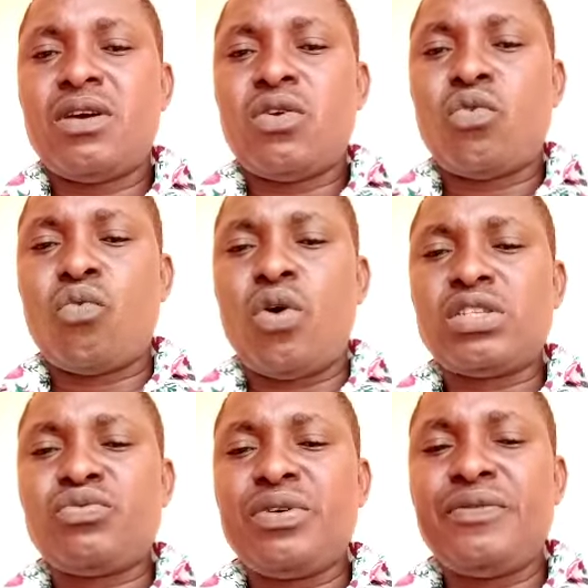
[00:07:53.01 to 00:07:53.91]
what
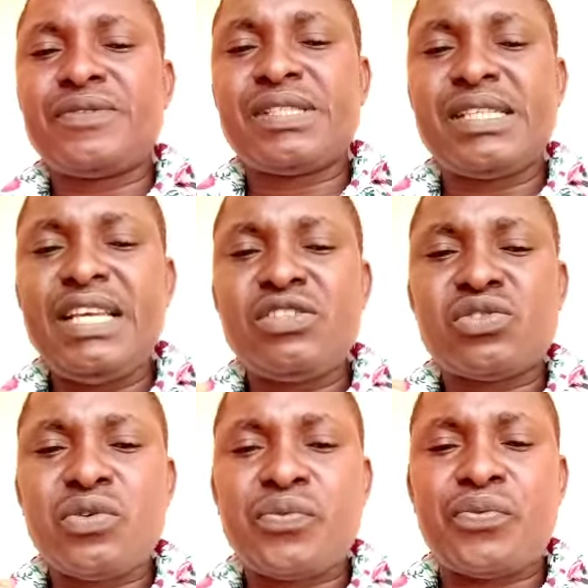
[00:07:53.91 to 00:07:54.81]
we've seen
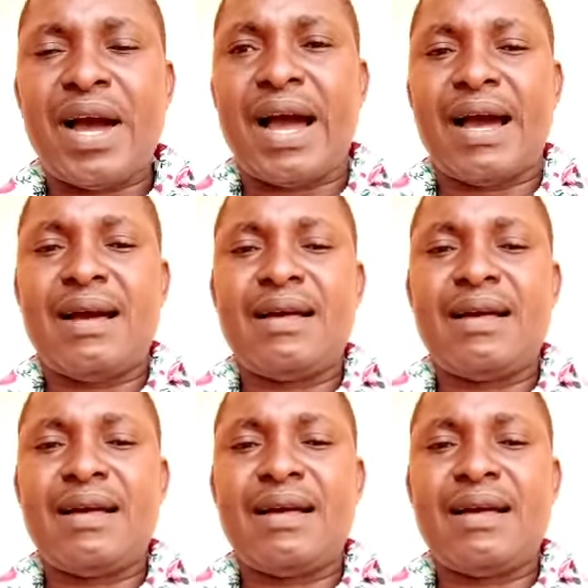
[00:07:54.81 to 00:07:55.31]
so far